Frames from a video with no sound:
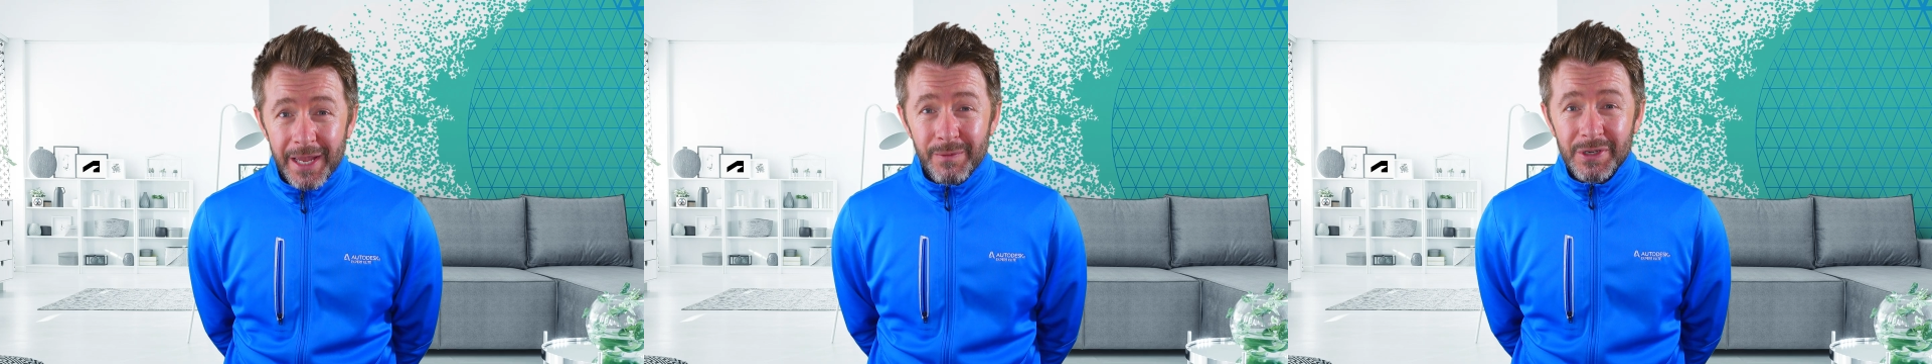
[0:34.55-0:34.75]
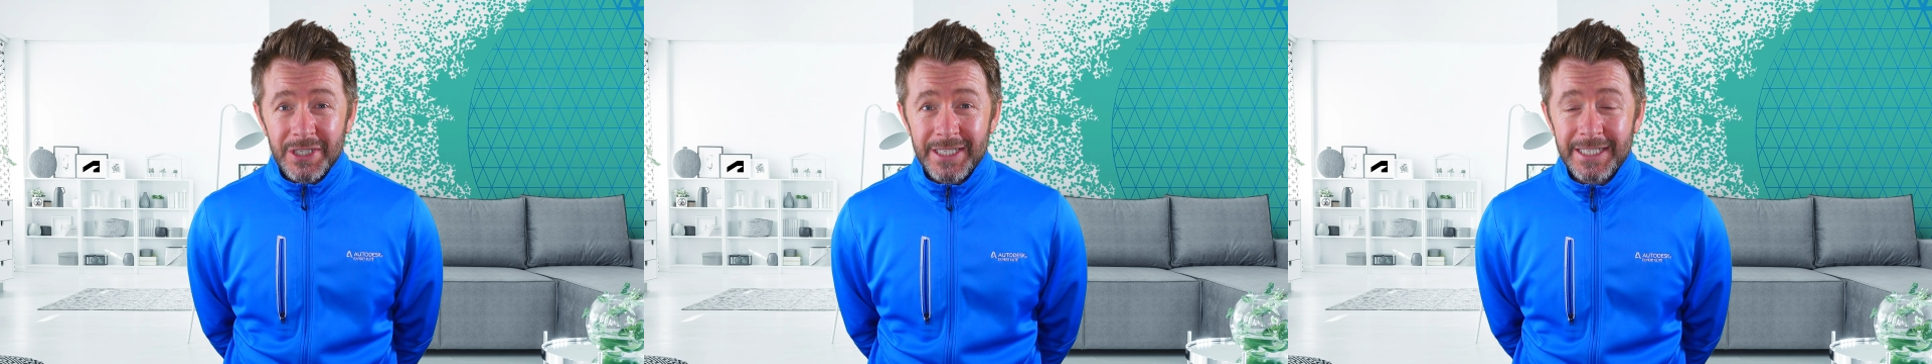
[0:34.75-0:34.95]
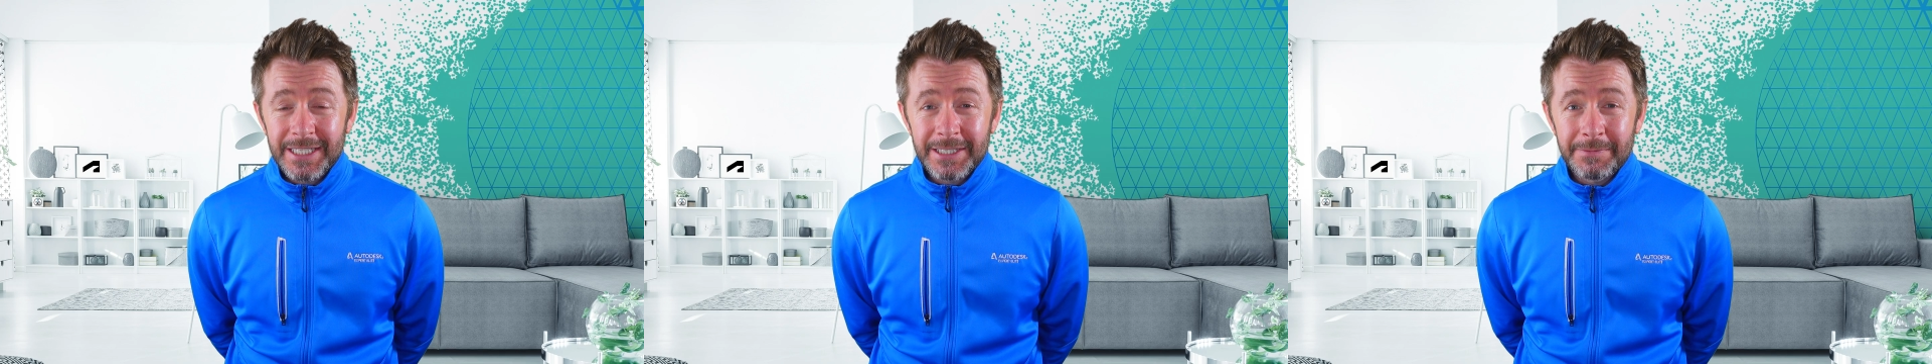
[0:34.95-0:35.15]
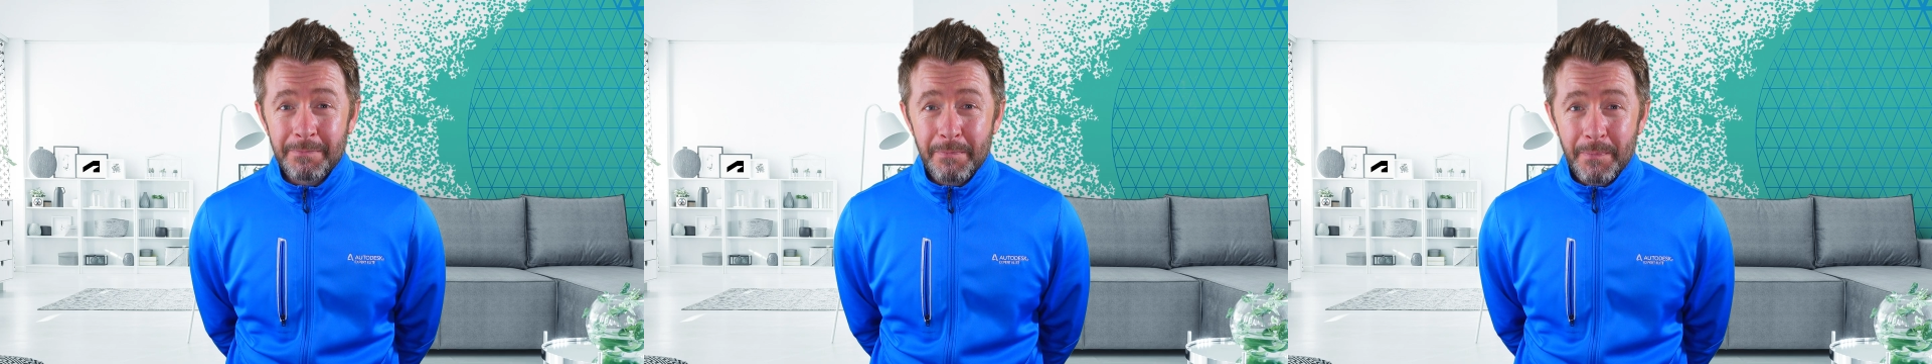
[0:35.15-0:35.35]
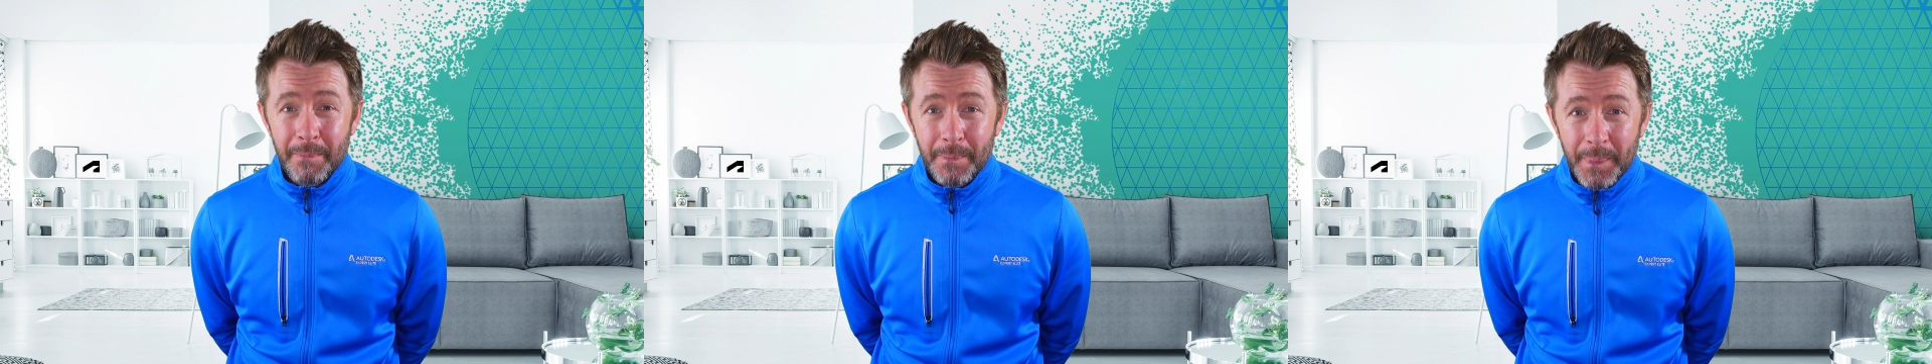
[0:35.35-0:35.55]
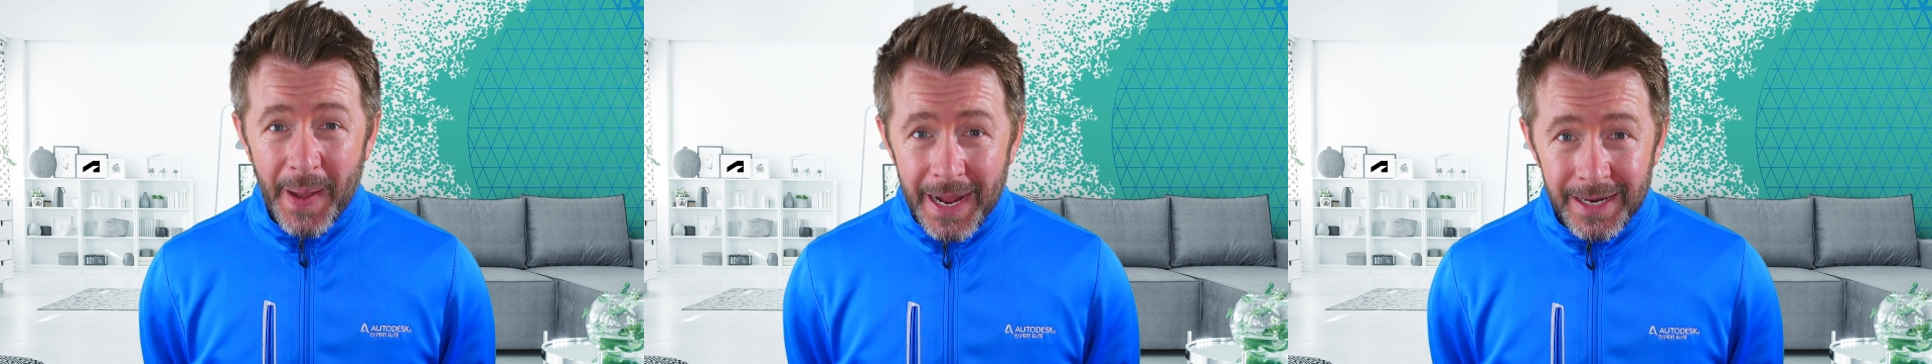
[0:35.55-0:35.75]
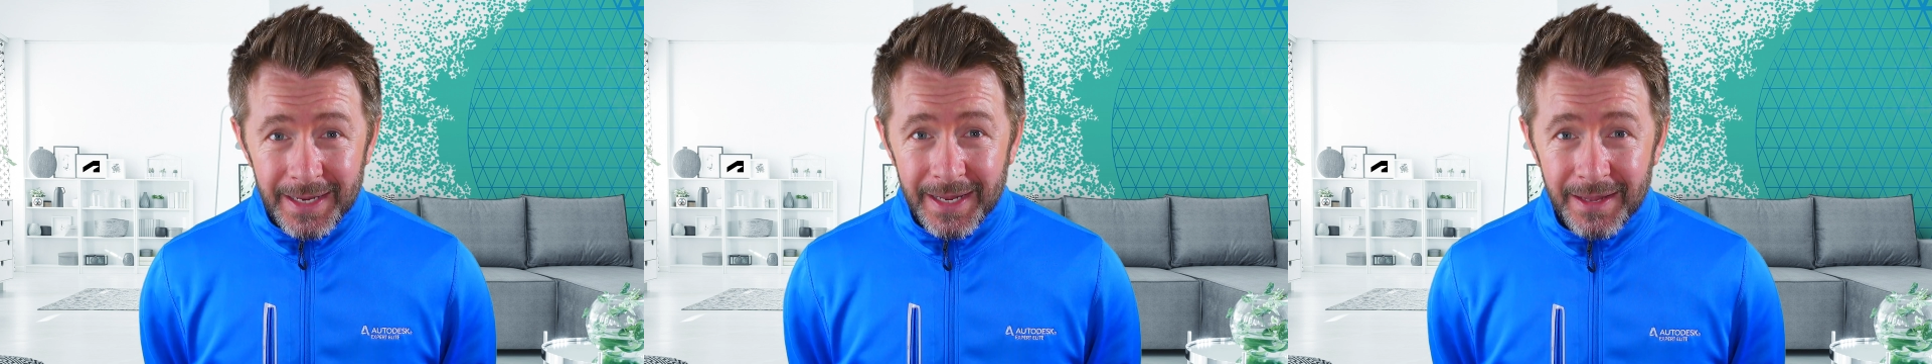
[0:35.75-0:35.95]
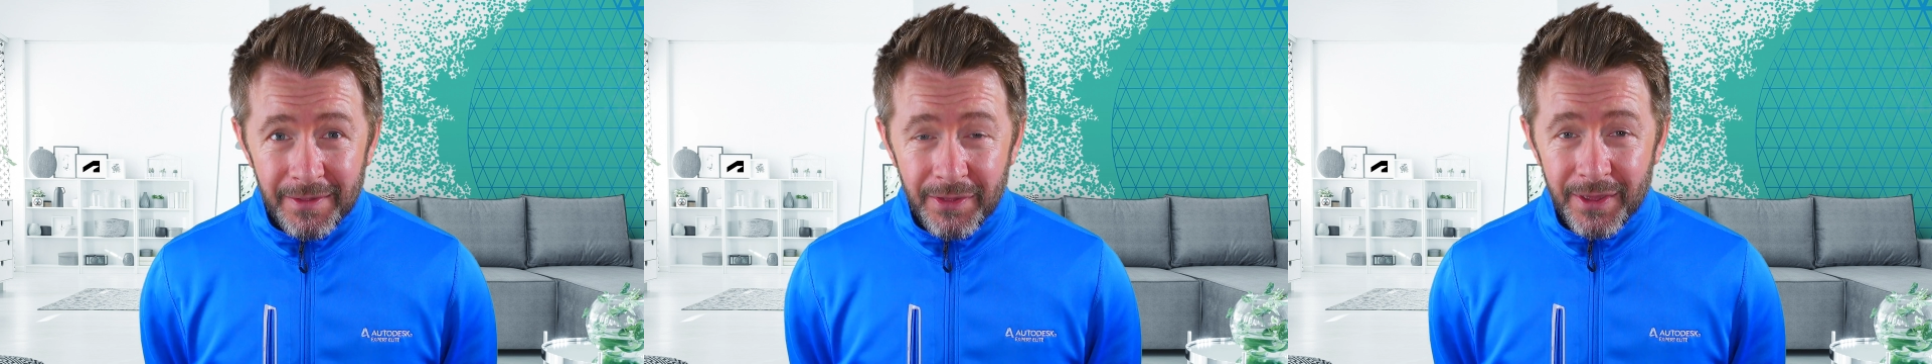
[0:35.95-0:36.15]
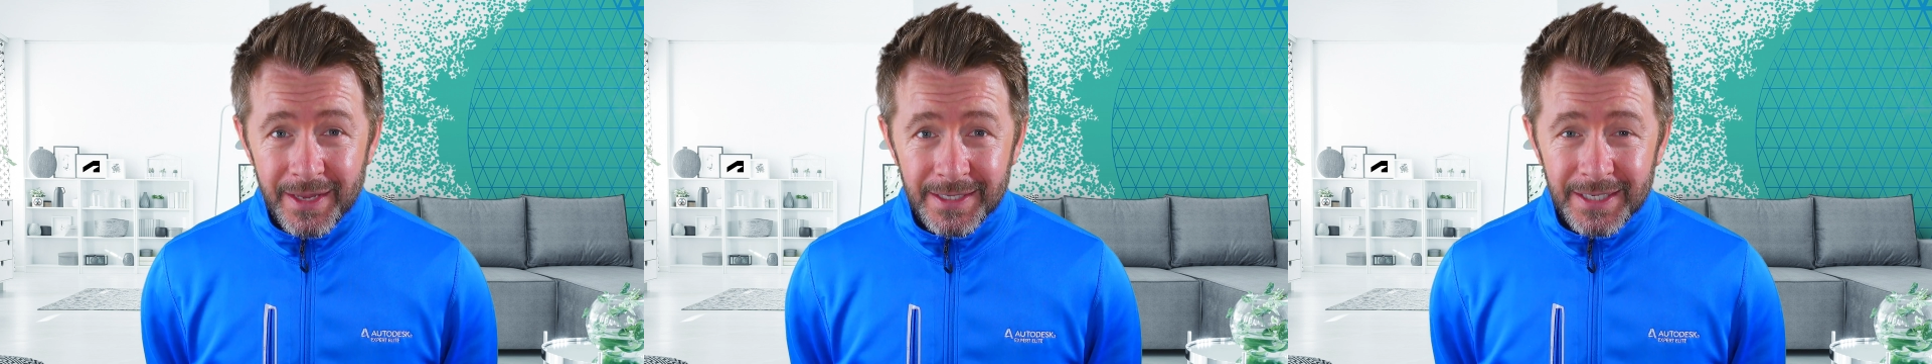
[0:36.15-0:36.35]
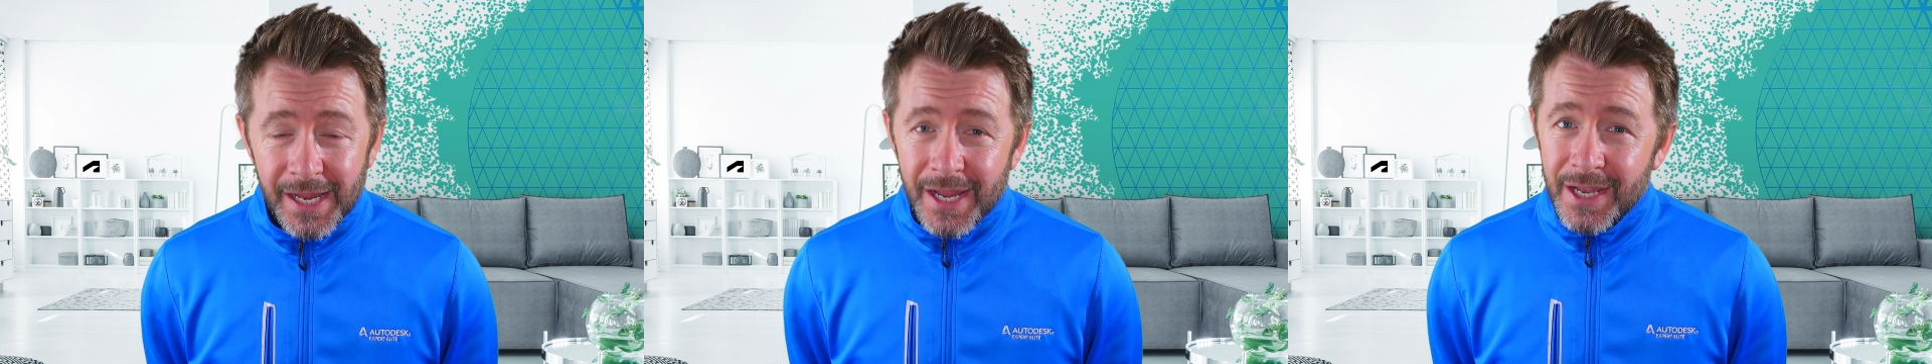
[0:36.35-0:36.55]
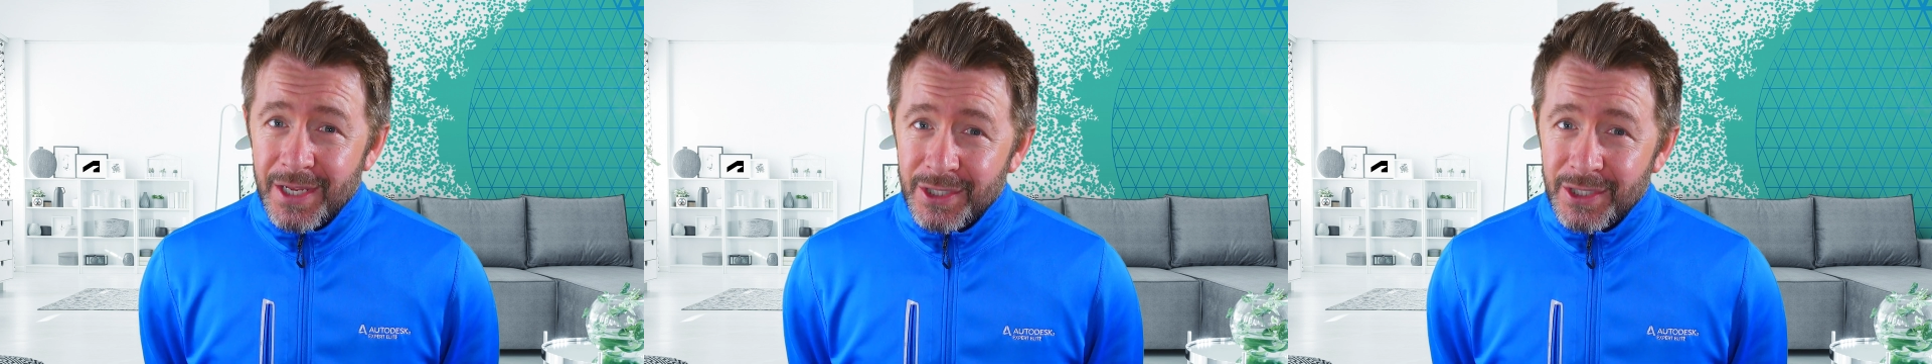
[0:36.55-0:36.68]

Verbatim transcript: they were spanking things.